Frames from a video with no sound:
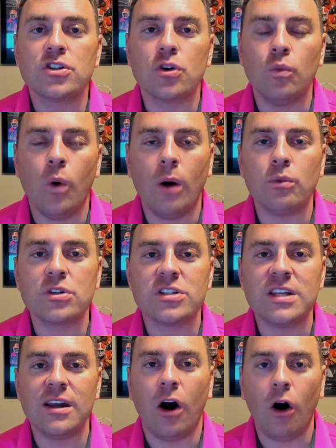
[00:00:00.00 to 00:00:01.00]
what was
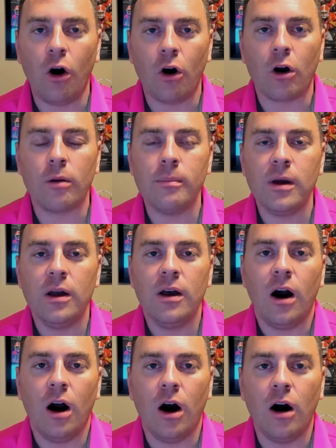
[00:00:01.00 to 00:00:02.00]
the harm
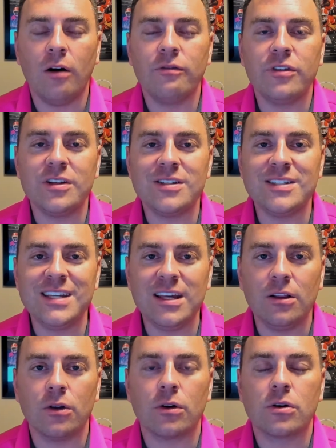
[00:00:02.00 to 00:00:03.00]
of the
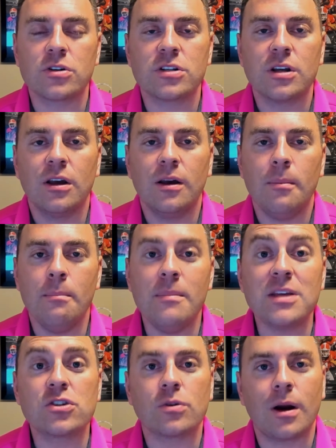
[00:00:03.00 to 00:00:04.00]
dealer's
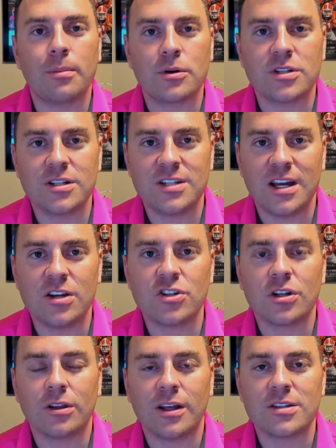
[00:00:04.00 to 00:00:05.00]

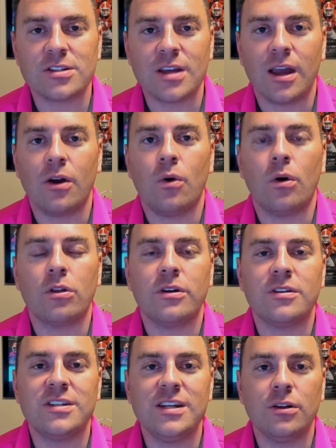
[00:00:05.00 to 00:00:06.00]
misrepresentation, let's say, or the
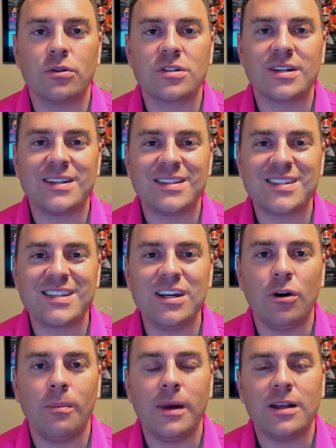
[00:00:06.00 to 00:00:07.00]
dealer's
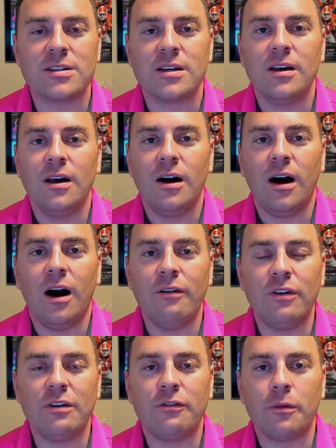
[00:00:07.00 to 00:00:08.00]
concealment of
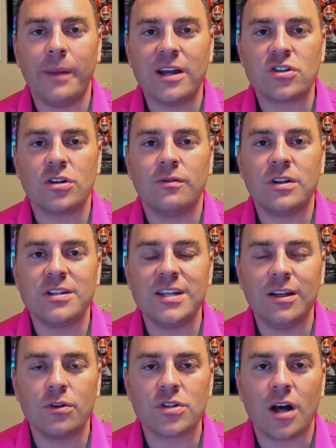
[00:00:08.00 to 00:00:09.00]
information, of the
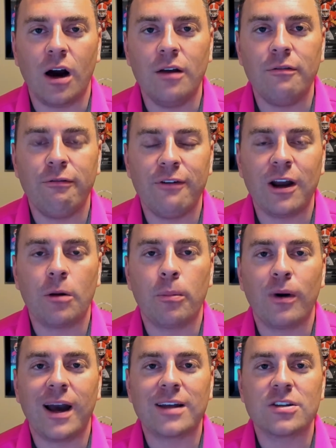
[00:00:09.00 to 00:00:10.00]
dealer's unfair
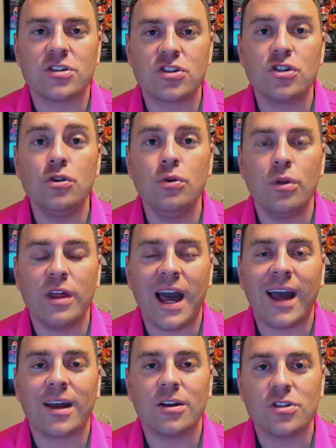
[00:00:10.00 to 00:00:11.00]
practice to
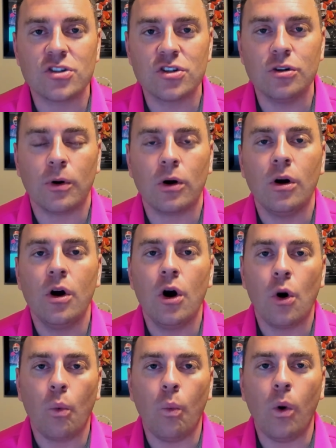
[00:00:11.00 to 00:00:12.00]
that consumer,
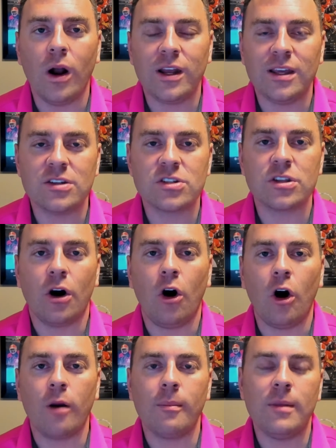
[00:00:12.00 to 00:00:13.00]
what is the
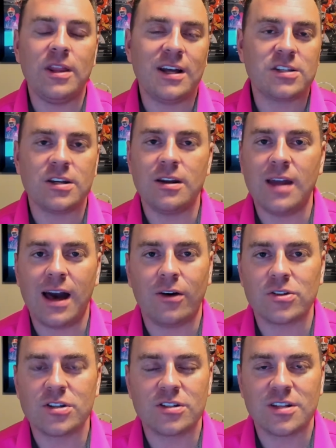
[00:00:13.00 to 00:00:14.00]
harm? And that's an
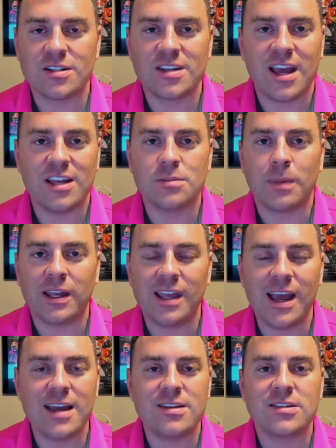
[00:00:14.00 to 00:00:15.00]
analysis that's case by
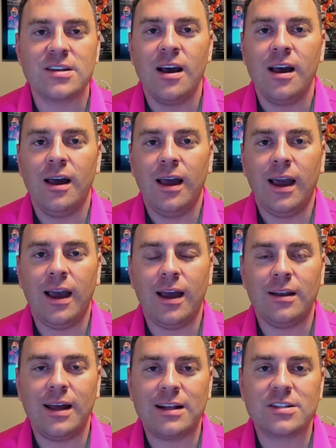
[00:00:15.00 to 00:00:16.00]
case, and
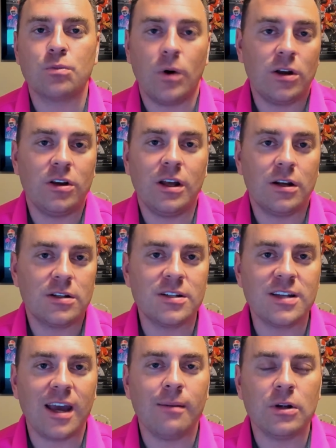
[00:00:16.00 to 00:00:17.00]
that's where you get into
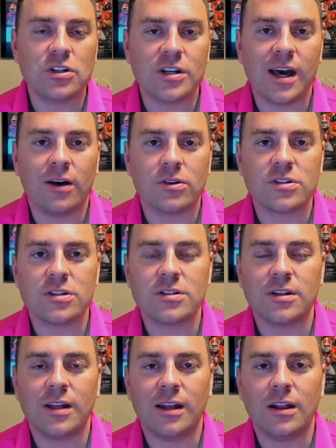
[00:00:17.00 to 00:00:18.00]
damage analysis
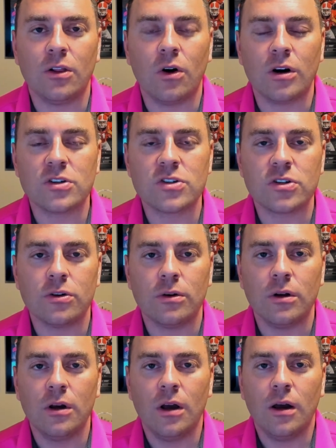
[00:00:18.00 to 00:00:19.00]
in any lawsuit
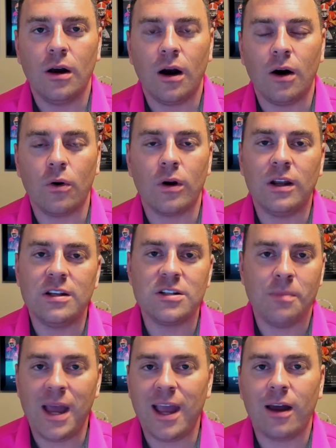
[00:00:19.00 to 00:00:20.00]
uh, or any
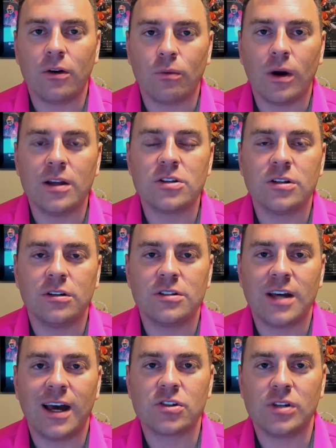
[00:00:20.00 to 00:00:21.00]
demand, right? To, to
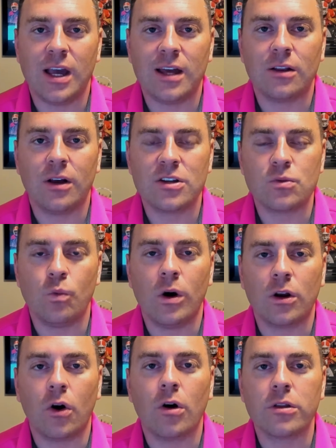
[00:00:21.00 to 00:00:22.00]
actually analyze what
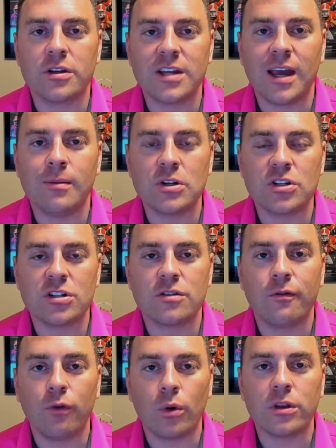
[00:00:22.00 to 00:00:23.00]
are the damages
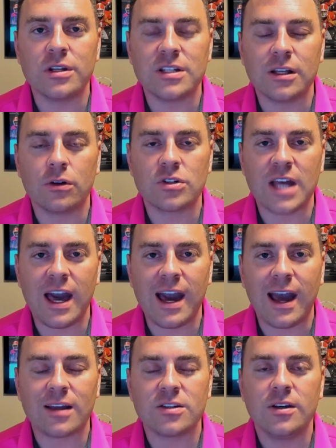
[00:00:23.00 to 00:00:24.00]
for the dealer's
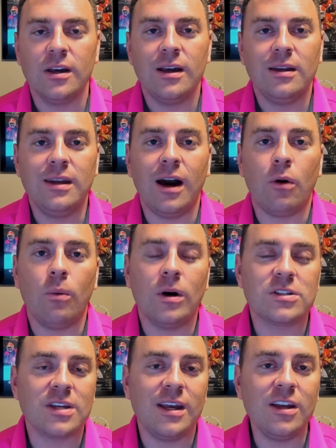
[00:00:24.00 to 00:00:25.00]
act. Now,
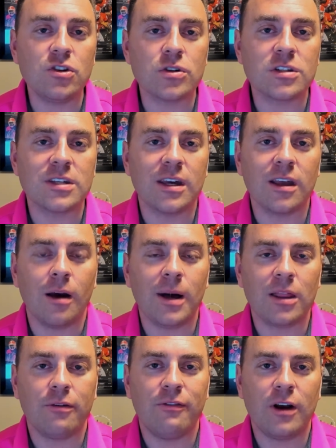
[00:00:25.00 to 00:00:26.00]
what's interesting
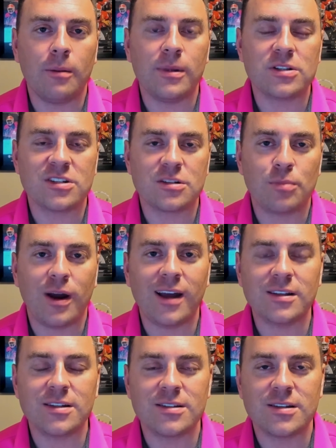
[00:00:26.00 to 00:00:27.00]
about the Fair Business
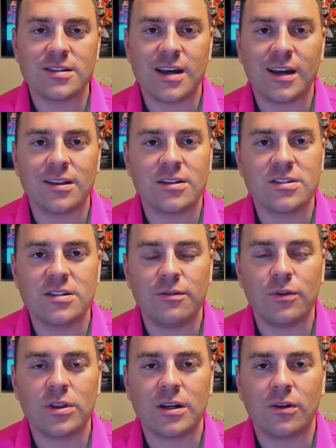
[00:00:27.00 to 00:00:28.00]
Practices Act that's
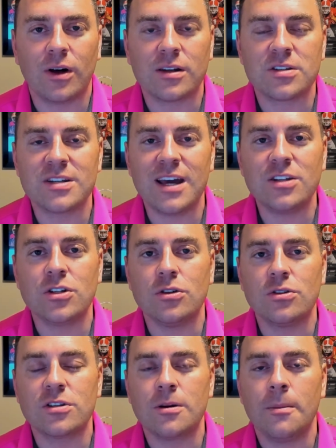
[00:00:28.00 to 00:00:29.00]
different than a lot of statutes